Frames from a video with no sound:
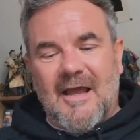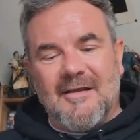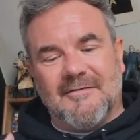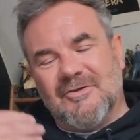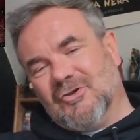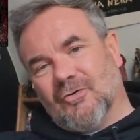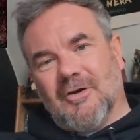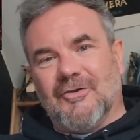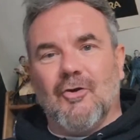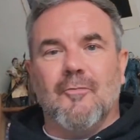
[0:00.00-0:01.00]
Jungle of Doom,
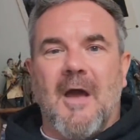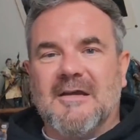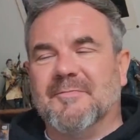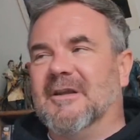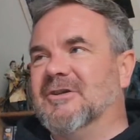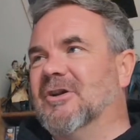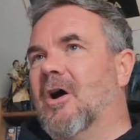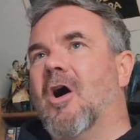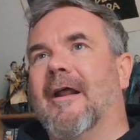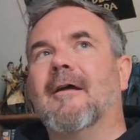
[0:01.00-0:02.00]
Expedition of Horror,
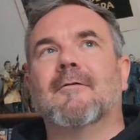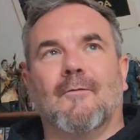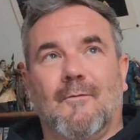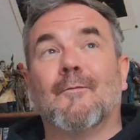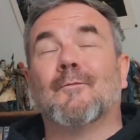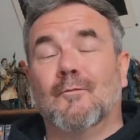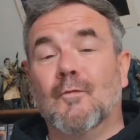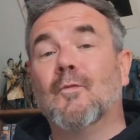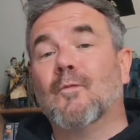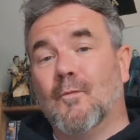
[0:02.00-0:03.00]

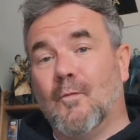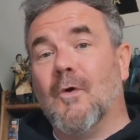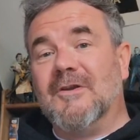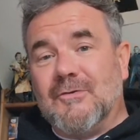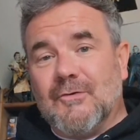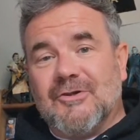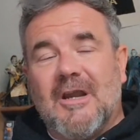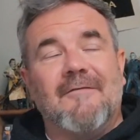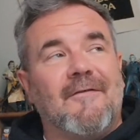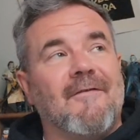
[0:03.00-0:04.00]
which was, if you've
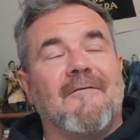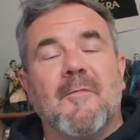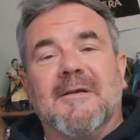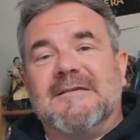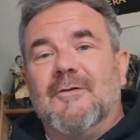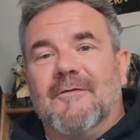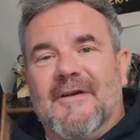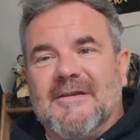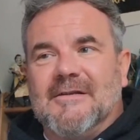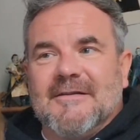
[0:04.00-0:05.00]
ever been to Universal, there's
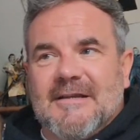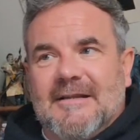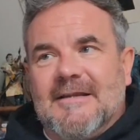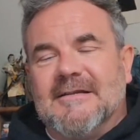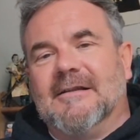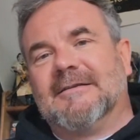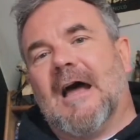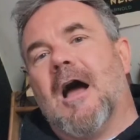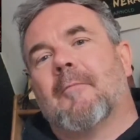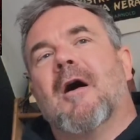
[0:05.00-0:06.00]
like this little dark
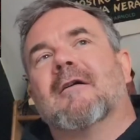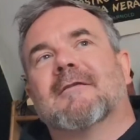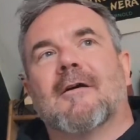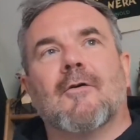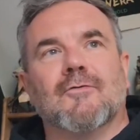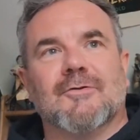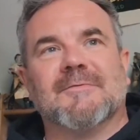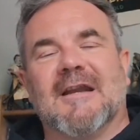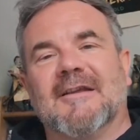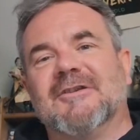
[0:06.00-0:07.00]
path that goes up to like
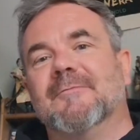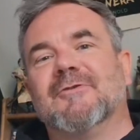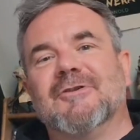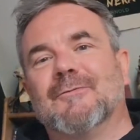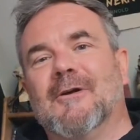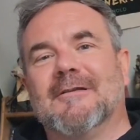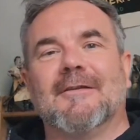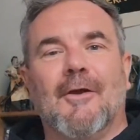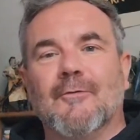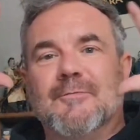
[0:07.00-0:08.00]
Simpsons World, and you always
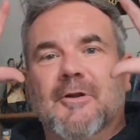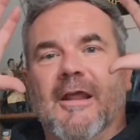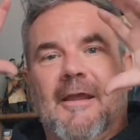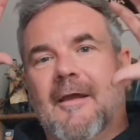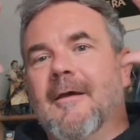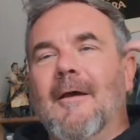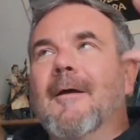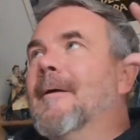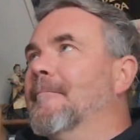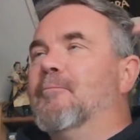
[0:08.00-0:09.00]
put like
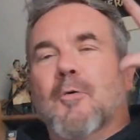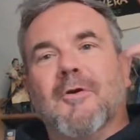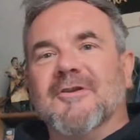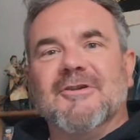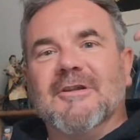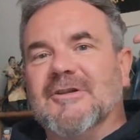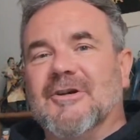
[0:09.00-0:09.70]
pumpkins in the trees.